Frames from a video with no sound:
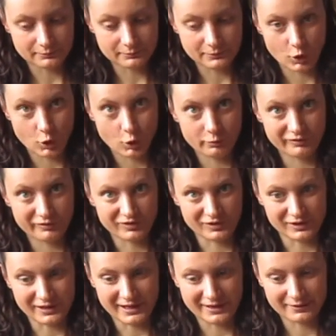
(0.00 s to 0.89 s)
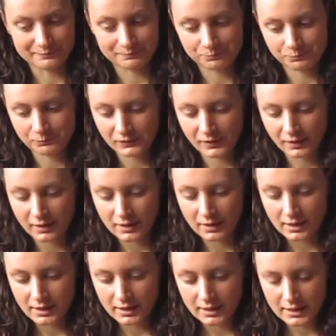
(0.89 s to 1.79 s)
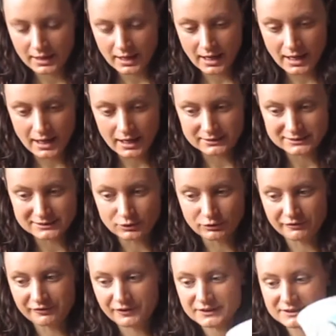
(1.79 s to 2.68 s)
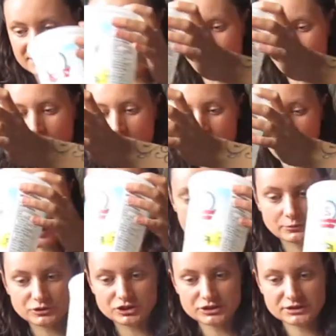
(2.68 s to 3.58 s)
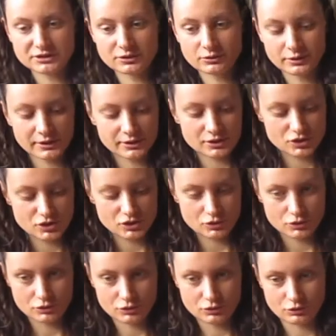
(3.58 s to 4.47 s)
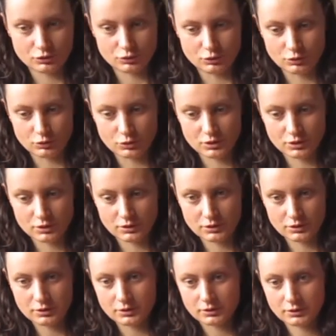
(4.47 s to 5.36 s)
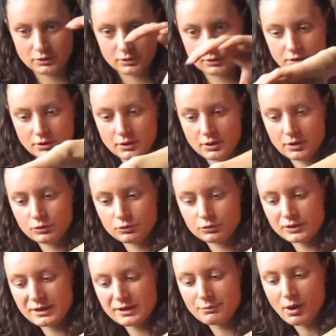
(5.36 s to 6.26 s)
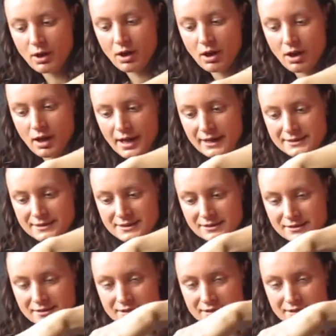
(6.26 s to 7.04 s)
hopefully. So first of all, I'm just going to repot